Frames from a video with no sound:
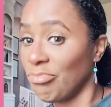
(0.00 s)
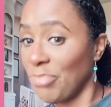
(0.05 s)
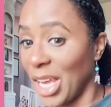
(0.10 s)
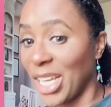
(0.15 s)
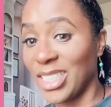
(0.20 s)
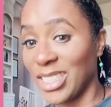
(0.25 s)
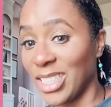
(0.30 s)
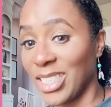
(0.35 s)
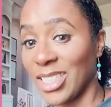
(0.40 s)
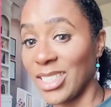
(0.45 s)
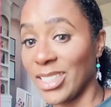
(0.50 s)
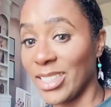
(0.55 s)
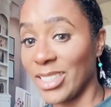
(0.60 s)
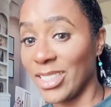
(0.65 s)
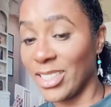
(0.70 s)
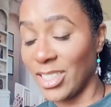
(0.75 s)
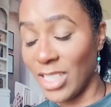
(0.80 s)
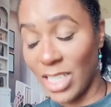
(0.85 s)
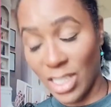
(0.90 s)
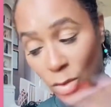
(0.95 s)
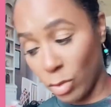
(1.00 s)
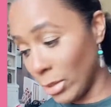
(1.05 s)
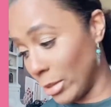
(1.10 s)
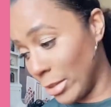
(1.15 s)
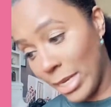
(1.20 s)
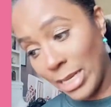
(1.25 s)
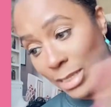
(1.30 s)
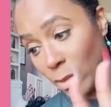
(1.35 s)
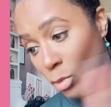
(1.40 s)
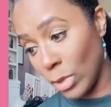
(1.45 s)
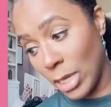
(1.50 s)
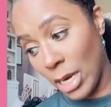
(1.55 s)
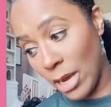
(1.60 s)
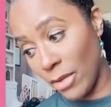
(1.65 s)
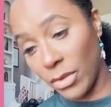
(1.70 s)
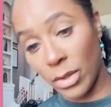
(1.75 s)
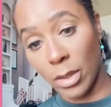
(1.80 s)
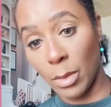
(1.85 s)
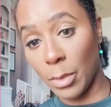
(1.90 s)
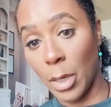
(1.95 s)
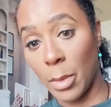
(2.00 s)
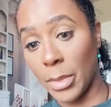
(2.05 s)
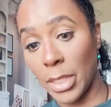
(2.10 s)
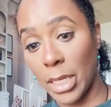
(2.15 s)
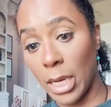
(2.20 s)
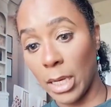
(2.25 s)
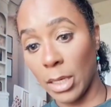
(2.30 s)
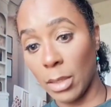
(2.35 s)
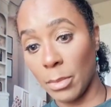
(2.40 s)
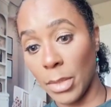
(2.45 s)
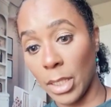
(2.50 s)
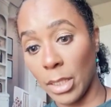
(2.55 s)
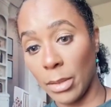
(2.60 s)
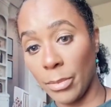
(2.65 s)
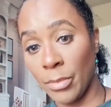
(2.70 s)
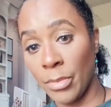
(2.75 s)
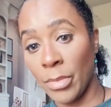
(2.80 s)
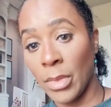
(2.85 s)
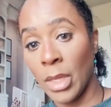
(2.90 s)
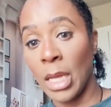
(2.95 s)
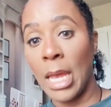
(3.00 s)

Basically, that's what I feel about monogamy.